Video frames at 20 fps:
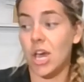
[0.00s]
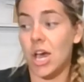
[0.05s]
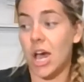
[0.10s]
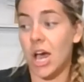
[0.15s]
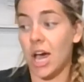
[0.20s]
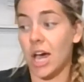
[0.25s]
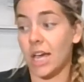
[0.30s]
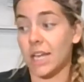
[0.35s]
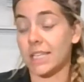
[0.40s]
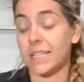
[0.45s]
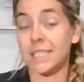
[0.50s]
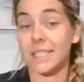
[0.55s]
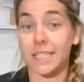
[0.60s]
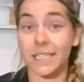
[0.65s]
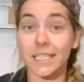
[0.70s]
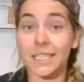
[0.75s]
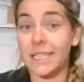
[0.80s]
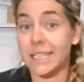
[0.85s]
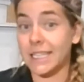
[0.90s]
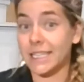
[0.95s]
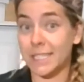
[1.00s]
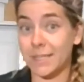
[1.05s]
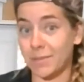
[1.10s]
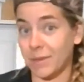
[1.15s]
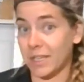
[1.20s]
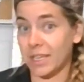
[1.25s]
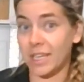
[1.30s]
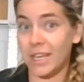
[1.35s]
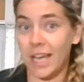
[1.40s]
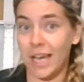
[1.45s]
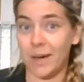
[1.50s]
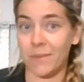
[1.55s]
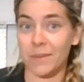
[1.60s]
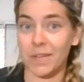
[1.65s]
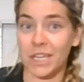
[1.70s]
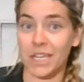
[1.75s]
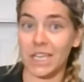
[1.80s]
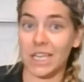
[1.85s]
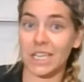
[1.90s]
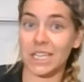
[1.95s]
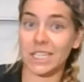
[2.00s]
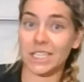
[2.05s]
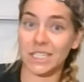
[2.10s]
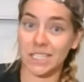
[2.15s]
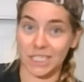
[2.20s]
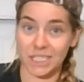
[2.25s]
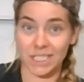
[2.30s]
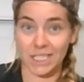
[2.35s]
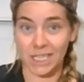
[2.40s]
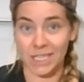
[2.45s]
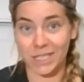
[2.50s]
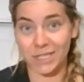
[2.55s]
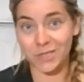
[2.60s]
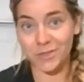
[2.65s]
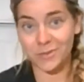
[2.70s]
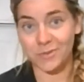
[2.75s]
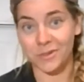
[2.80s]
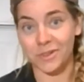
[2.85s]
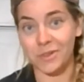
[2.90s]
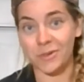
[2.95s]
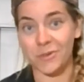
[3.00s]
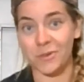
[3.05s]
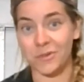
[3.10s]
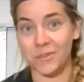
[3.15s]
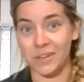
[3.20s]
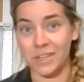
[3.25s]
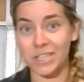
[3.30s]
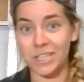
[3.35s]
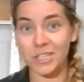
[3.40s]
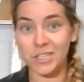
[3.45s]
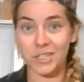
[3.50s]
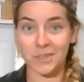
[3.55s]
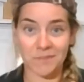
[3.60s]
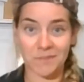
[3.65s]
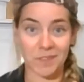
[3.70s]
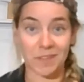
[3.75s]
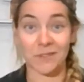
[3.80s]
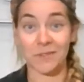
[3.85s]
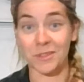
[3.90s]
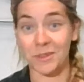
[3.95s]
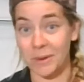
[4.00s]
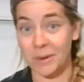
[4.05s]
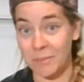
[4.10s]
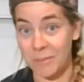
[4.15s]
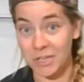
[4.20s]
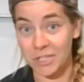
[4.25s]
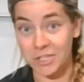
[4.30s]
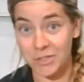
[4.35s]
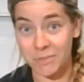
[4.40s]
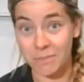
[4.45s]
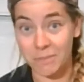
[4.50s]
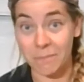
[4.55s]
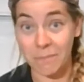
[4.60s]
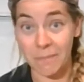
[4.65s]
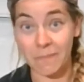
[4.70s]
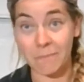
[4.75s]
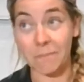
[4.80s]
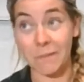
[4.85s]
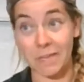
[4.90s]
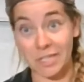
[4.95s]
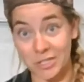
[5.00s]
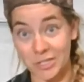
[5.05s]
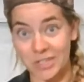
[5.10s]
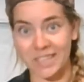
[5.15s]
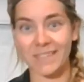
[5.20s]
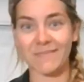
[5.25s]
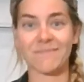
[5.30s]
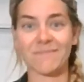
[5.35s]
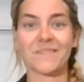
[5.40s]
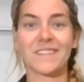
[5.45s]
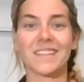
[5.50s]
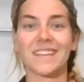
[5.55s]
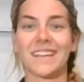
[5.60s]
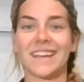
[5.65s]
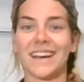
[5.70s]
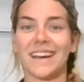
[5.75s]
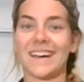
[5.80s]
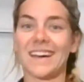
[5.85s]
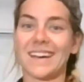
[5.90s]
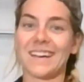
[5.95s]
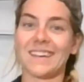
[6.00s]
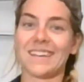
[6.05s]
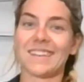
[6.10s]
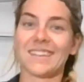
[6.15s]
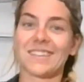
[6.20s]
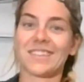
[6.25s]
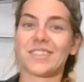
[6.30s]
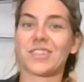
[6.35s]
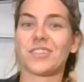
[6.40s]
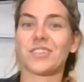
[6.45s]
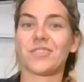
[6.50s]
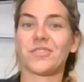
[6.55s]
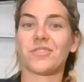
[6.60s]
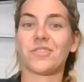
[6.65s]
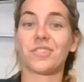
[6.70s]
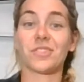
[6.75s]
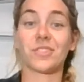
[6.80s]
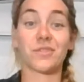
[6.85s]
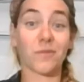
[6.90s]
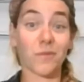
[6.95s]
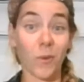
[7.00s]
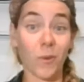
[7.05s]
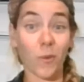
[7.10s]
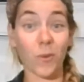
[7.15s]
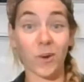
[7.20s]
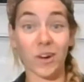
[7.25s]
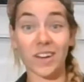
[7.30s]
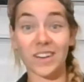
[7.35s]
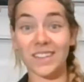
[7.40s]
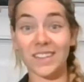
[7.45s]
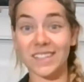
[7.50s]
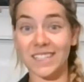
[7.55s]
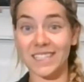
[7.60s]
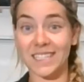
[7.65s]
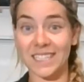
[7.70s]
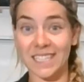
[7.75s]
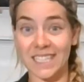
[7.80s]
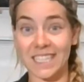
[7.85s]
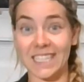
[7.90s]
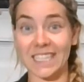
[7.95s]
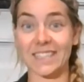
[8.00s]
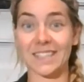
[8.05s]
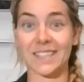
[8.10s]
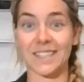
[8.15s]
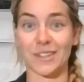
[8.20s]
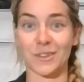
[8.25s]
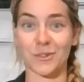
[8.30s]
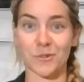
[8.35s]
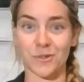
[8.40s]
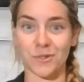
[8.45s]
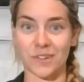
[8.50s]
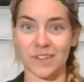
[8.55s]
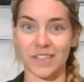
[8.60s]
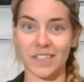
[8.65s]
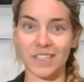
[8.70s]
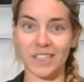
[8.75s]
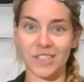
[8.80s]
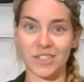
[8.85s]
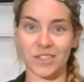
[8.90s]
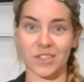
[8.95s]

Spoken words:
I didn't explain how many 1/16ths were in a 1/4 inch, even though I mentioned it. So there's 4 1/16ths in a 1/4 inch.